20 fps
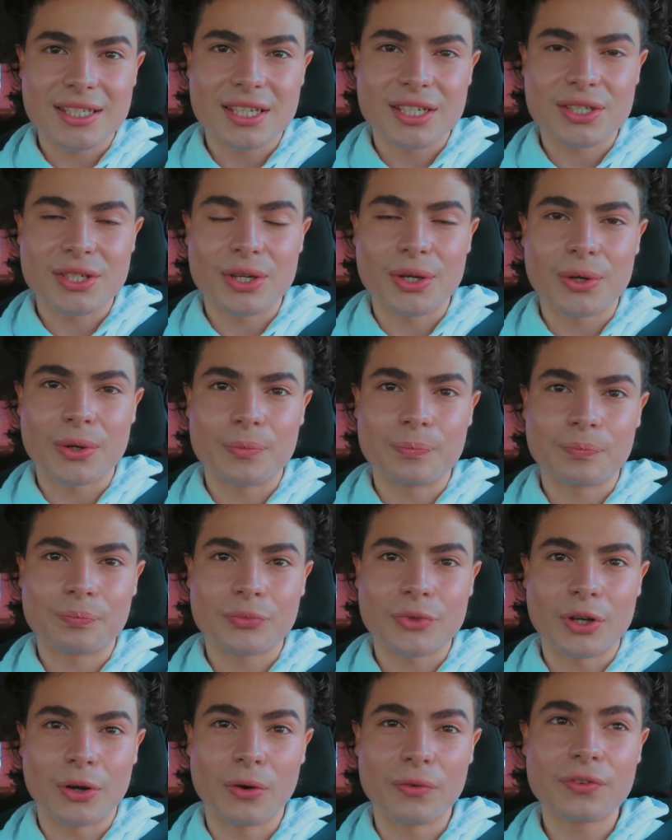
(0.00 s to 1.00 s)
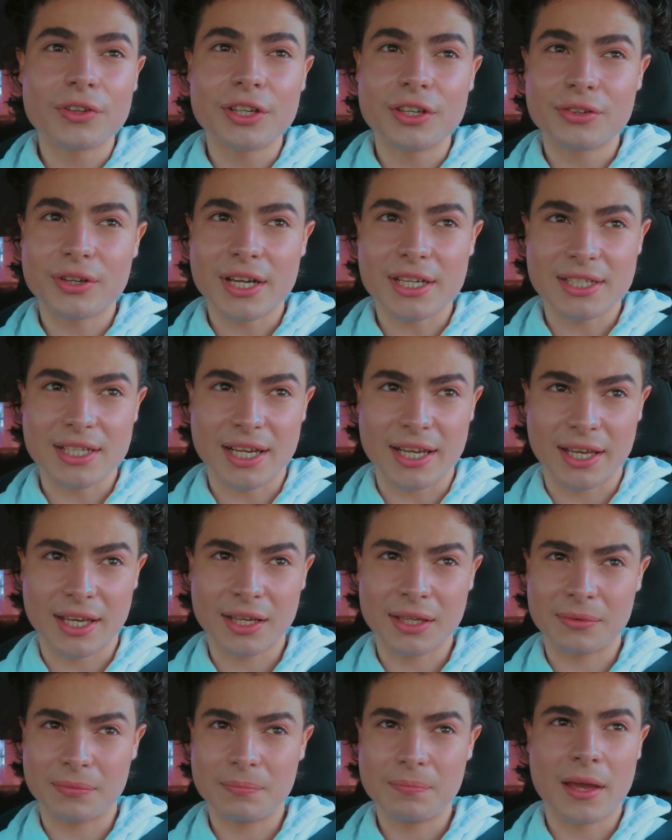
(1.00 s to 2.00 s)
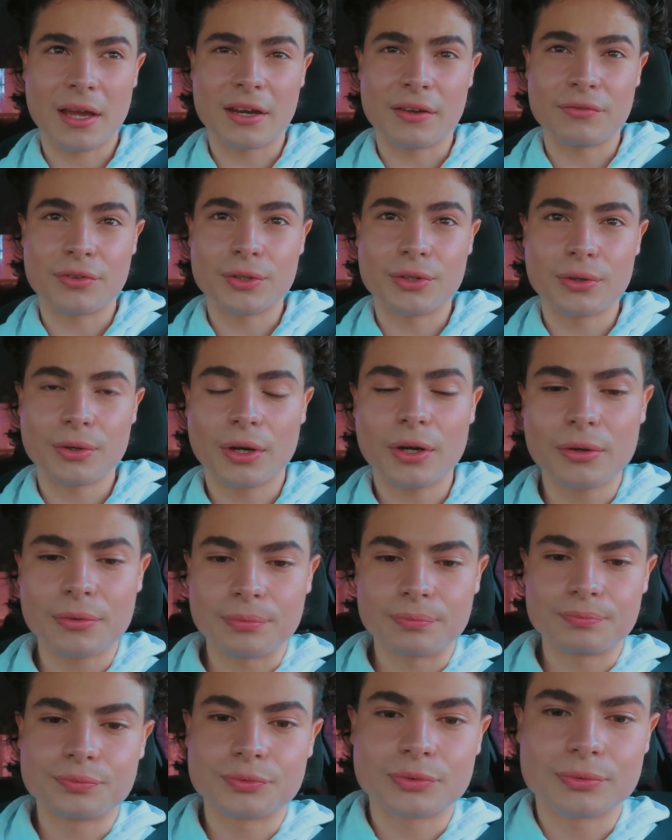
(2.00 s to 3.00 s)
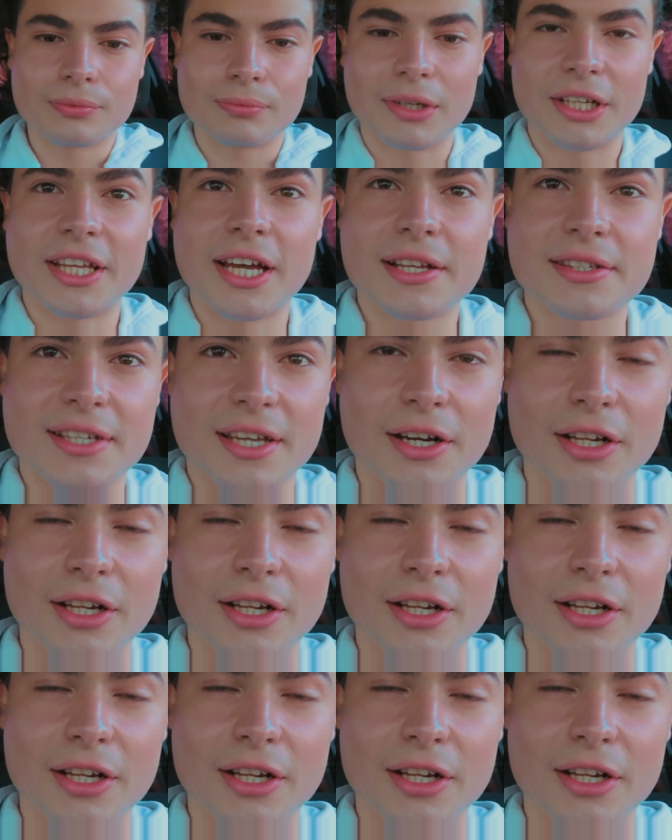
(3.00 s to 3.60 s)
So hopefully you guys like it, and if you do, oh, my dad's